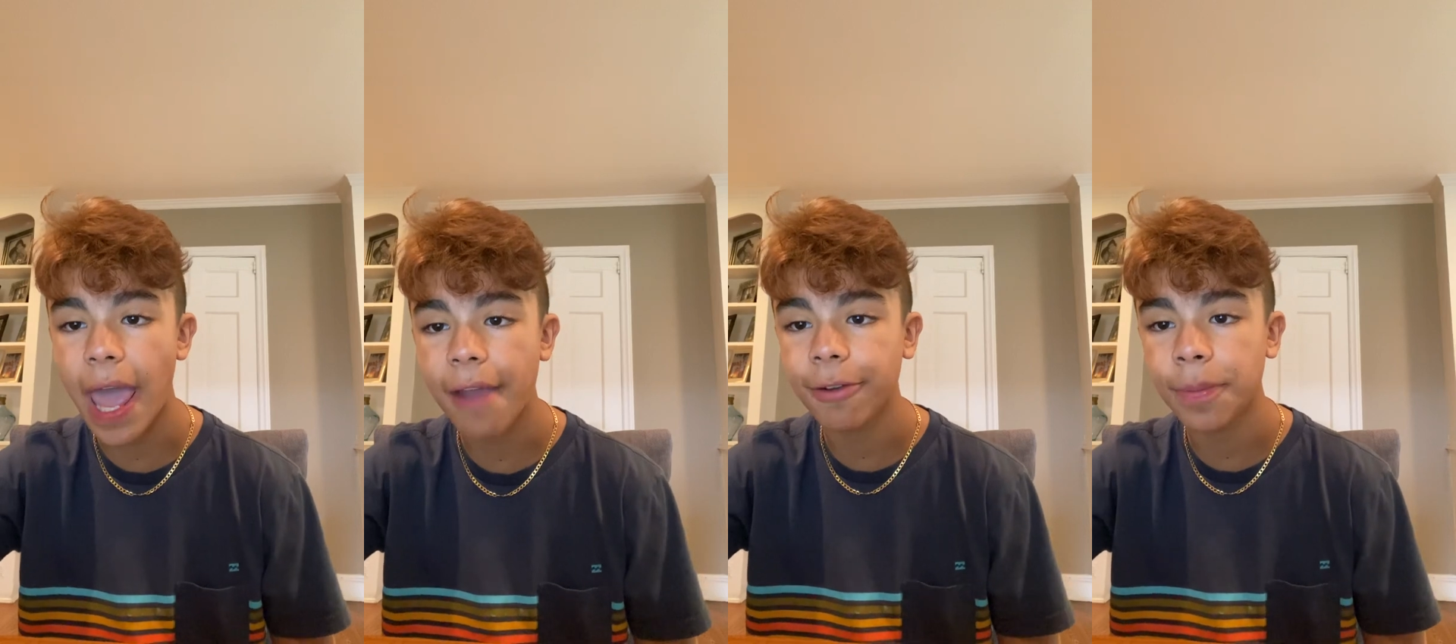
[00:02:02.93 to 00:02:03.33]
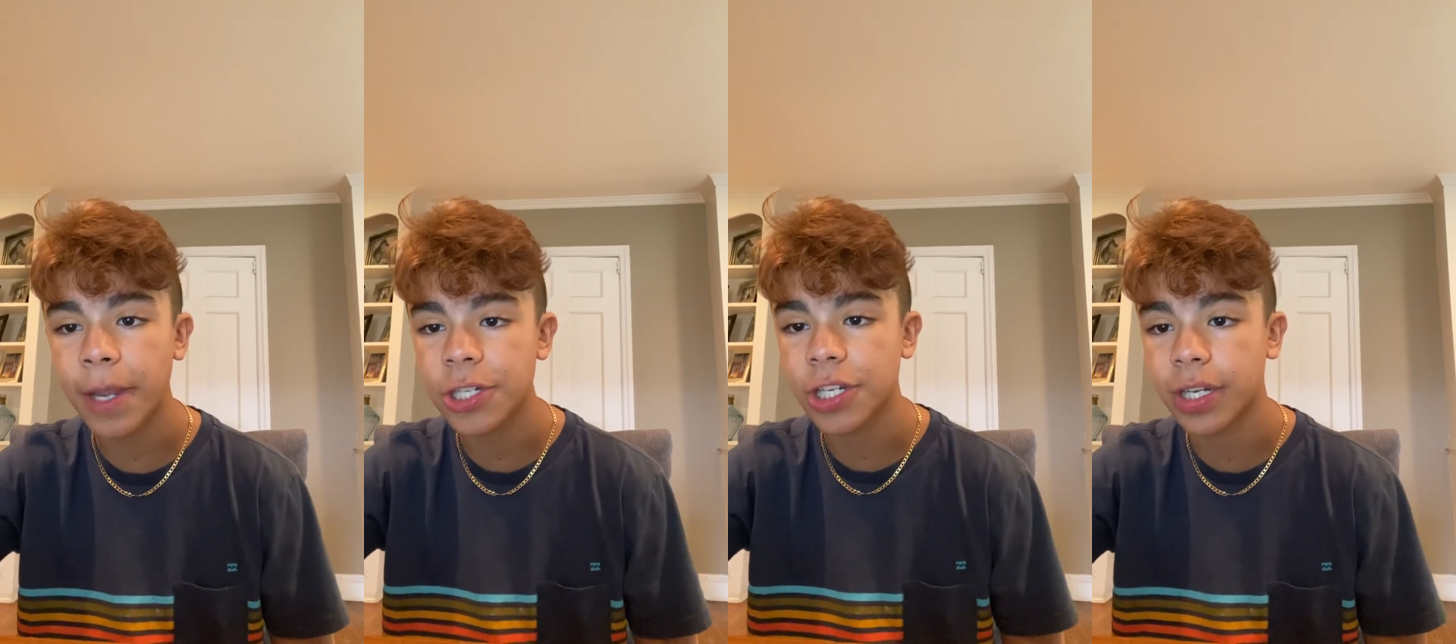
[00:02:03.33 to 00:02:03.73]
every
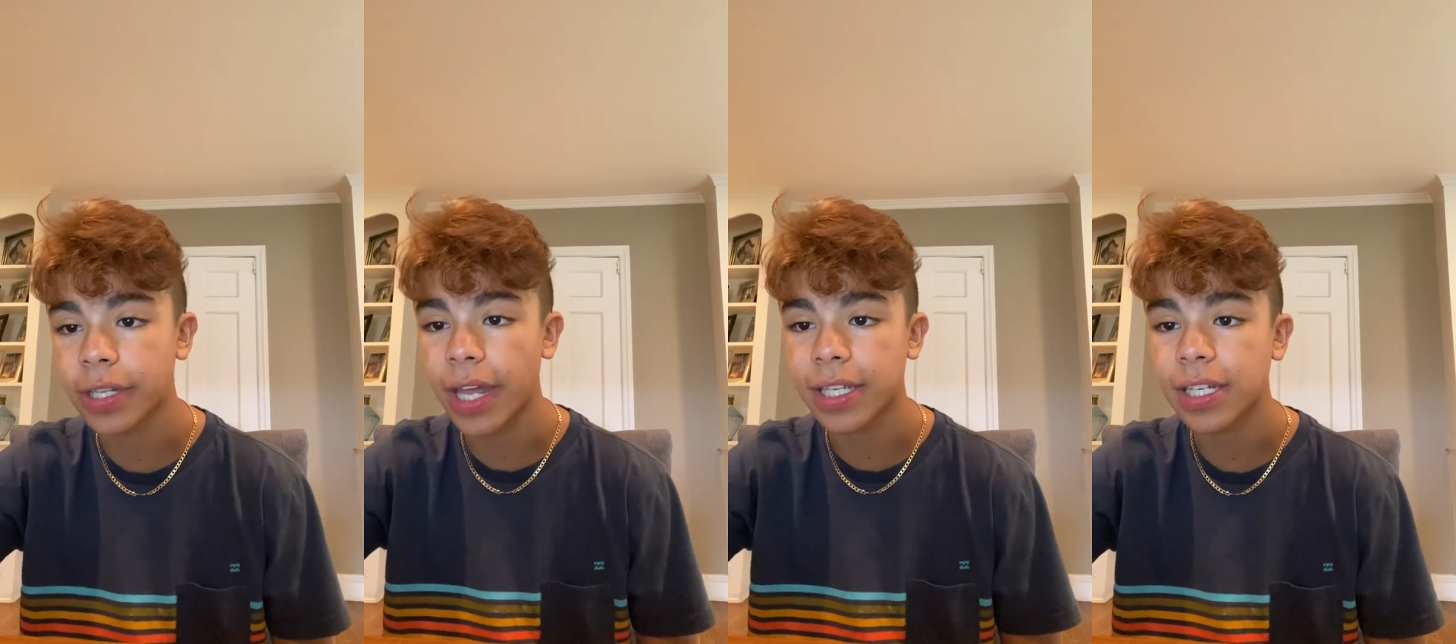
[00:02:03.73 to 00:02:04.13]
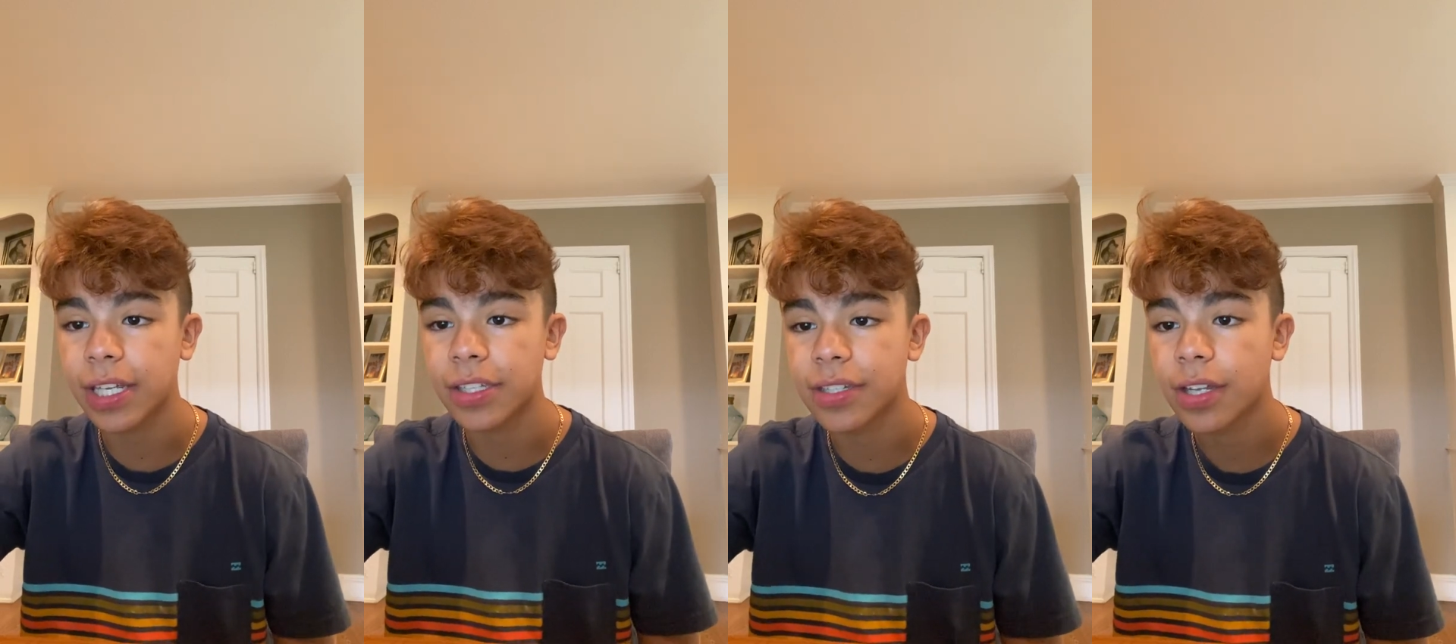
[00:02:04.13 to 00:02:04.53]
patient that he
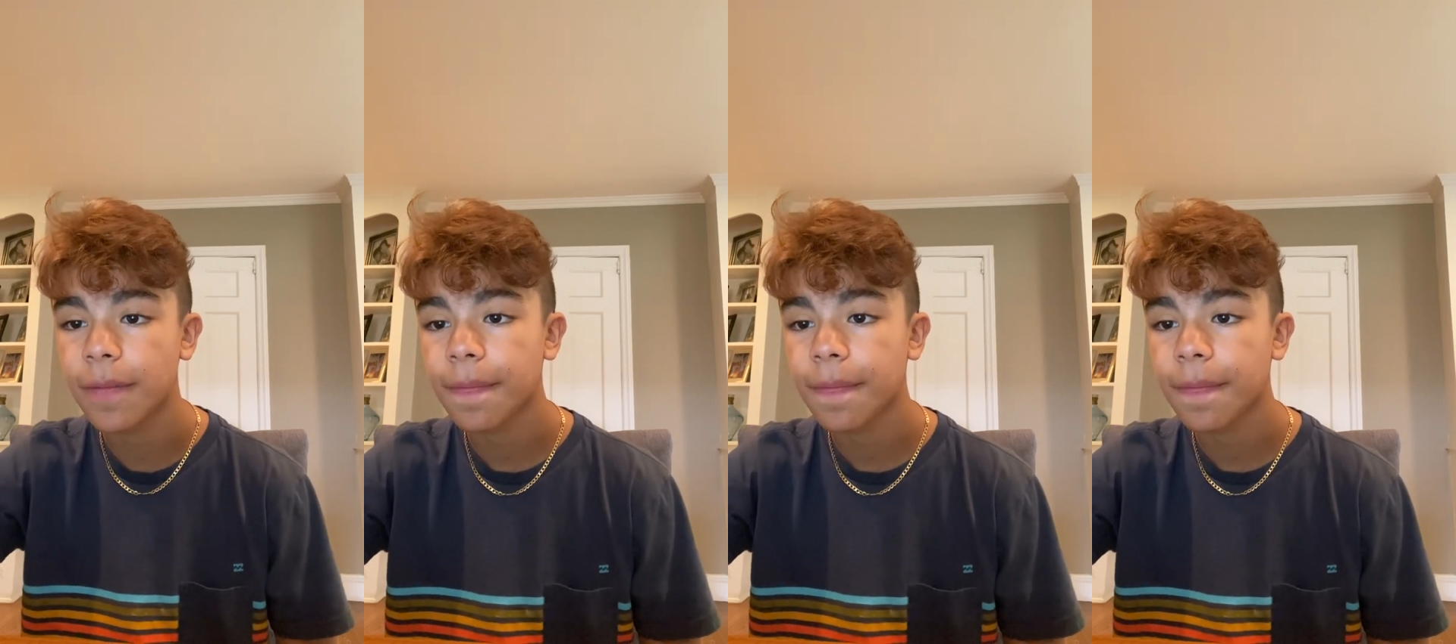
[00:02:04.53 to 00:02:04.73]
needs